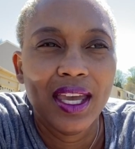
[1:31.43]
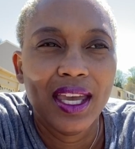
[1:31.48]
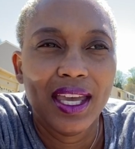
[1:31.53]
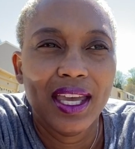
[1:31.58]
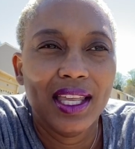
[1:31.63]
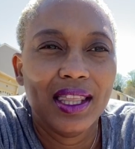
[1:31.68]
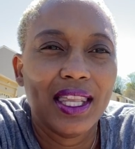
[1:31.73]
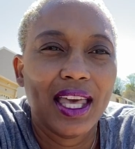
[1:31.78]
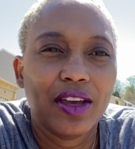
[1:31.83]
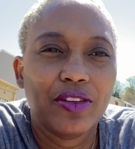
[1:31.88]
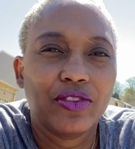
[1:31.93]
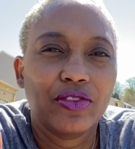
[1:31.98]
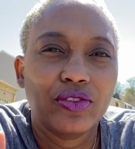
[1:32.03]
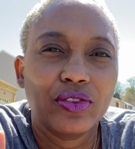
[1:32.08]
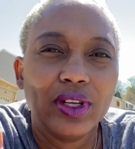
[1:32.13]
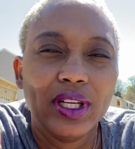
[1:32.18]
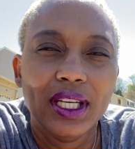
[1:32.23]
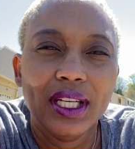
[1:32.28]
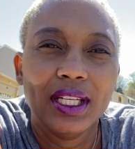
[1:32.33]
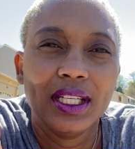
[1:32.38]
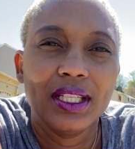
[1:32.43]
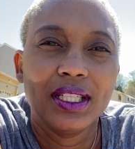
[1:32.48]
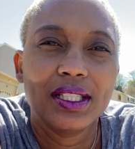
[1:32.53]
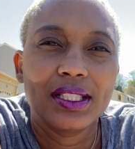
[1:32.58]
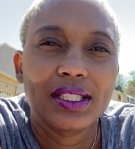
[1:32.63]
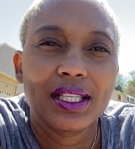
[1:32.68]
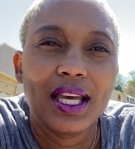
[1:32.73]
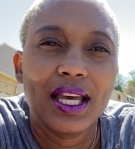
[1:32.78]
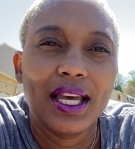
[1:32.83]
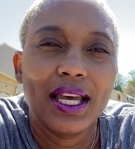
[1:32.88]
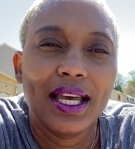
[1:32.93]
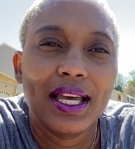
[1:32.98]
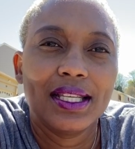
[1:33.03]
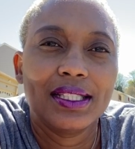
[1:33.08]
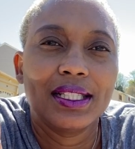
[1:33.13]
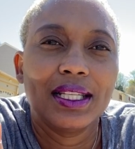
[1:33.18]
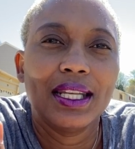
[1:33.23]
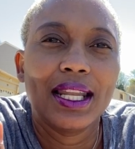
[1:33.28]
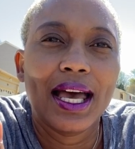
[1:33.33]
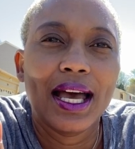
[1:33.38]
And that freeness has
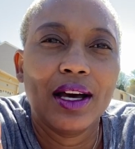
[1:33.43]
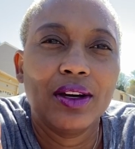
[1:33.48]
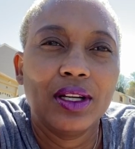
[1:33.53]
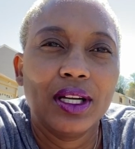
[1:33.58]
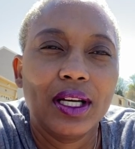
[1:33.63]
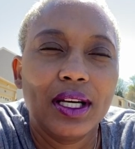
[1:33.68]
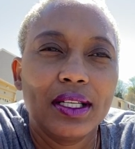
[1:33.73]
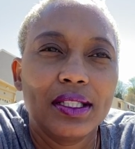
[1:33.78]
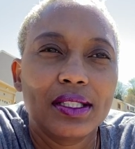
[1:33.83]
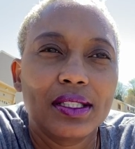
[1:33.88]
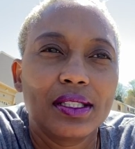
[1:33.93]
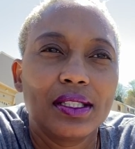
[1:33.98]
allowed us